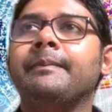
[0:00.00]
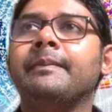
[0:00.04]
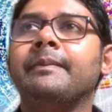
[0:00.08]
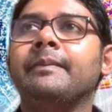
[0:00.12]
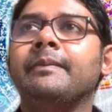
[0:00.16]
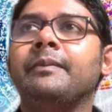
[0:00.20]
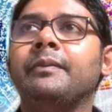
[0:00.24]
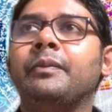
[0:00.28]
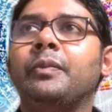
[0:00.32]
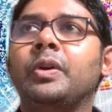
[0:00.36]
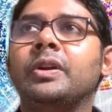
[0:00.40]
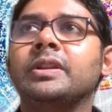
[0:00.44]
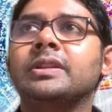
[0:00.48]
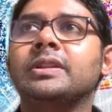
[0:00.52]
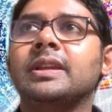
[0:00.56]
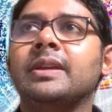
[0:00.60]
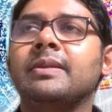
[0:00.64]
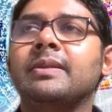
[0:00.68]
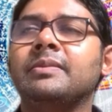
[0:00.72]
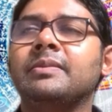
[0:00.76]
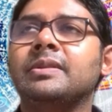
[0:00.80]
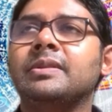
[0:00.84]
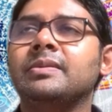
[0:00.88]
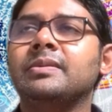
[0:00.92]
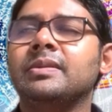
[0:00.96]
once I
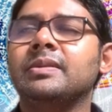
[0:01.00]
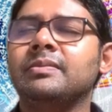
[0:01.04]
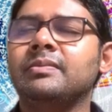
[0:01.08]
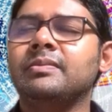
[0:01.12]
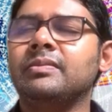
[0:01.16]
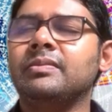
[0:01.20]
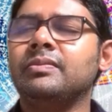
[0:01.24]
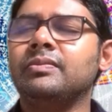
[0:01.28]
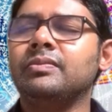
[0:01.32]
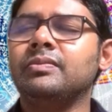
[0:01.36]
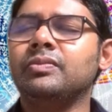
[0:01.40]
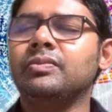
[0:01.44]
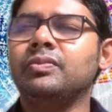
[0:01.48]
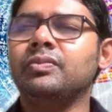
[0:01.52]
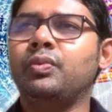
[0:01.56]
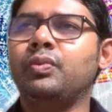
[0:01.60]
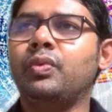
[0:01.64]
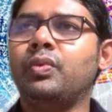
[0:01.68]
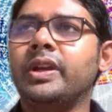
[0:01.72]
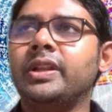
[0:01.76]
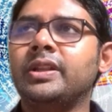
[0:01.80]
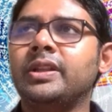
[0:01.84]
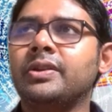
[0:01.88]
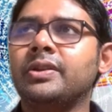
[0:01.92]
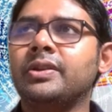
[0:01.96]

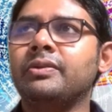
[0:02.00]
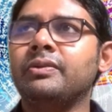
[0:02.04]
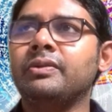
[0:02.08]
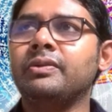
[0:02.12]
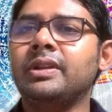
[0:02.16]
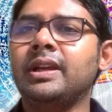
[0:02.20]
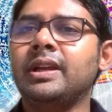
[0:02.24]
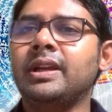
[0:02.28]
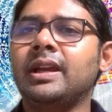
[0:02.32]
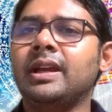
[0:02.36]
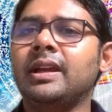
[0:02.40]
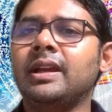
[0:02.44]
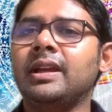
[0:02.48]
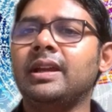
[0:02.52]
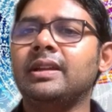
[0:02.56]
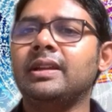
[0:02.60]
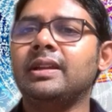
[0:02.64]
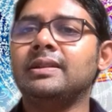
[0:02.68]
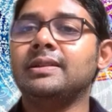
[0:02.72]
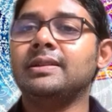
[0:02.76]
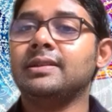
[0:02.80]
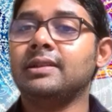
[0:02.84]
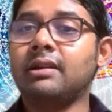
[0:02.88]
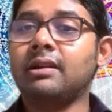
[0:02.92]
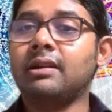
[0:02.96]
went through that
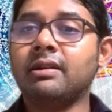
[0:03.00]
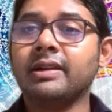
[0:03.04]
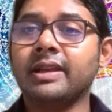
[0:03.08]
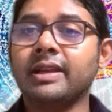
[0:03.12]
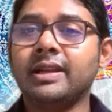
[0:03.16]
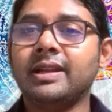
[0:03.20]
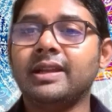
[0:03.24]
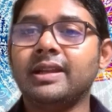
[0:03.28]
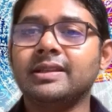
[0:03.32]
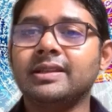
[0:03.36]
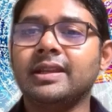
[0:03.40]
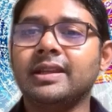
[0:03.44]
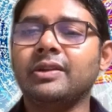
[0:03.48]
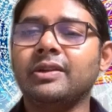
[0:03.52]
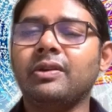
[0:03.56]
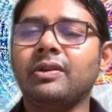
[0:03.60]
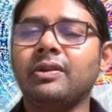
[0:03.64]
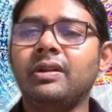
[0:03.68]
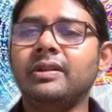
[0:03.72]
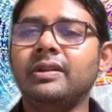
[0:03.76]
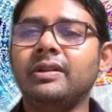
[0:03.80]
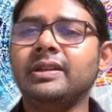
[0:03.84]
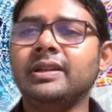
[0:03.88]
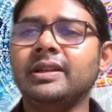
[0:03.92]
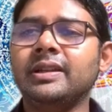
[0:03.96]
Stargate, as I
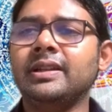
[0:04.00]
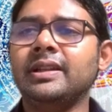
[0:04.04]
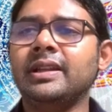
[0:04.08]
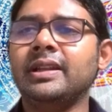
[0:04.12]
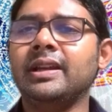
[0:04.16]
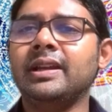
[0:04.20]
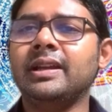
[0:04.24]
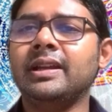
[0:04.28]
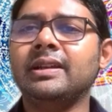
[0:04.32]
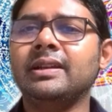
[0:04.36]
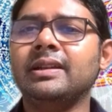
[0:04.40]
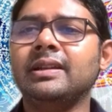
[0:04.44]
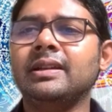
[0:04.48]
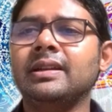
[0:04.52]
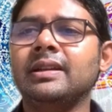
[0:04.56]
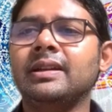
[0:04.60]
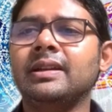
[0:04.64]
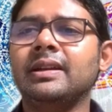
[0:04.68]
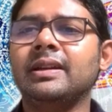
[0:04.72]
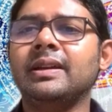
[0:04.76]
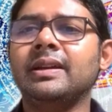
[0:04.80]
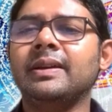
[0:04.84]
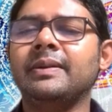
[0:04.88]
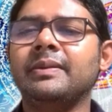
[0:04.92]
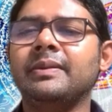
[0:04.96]
call it, in that
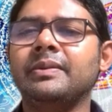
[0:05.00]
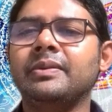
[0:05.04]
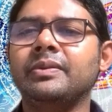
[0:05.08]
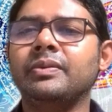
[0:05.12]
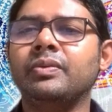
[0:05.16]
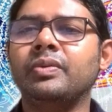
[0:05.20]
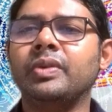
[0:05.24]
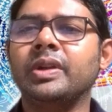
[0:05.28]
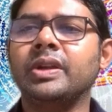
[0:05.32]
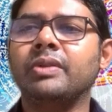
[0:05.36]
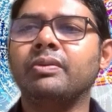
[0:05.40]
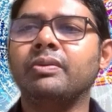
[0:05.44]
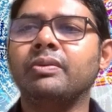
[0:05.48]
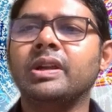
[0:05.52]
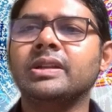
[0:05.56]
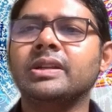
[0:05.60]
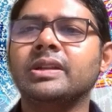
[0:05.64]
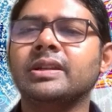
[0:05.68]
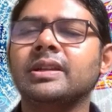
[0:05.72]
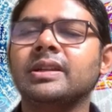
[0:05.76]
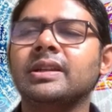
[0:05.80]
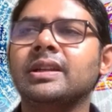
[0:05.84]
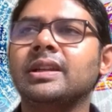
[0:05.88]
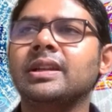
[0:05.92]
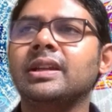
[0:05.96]

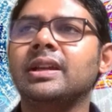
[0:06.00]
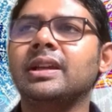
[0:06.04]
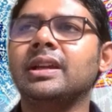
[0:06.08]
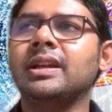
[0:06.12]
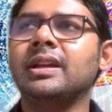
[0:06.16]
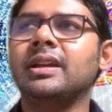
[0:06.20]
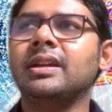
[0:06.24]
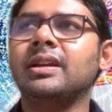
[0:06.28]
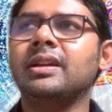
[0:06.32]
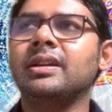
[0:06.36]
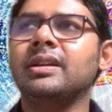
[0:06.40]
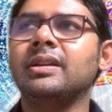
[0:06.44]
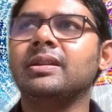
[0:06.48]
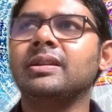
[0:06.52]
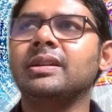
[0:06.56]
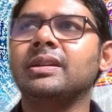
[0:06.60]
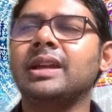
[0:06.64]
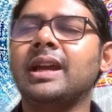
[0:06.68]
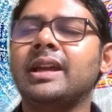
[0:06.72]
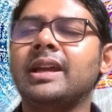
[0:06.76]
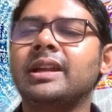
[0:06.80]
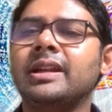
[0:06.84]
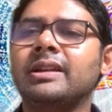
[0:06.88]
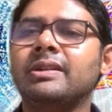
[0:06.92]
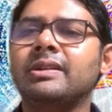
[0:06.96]
regression,
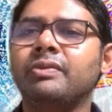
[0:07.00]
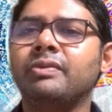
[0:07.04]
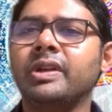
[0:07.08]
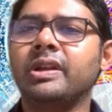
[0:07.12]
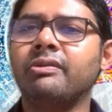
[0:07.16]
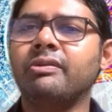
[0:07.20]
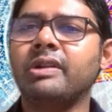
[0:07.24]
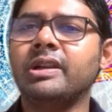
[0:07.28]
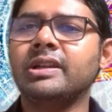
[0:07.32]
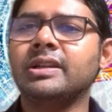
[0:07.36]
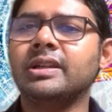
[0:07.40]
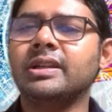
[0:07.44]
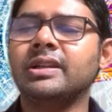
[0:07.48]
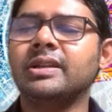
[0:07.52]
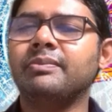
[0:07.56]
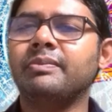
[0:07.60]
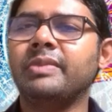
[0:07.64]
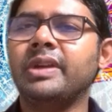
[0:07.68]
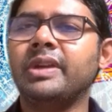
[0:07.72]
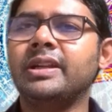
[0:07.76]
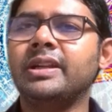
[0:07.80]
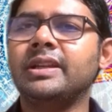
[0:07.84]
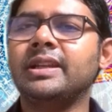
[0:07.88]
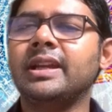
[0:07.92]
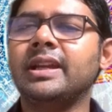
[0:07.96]
guided regression
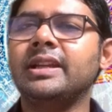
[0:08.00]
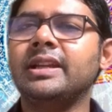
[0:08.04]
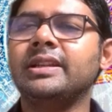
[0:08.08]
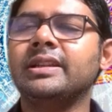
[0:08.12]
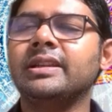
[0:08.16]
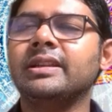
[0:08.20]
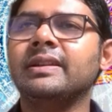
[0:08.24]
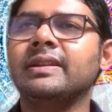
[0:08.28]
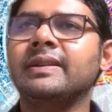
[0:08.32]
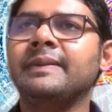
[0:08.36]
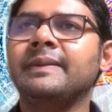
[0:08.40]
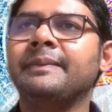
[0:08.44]
meditation.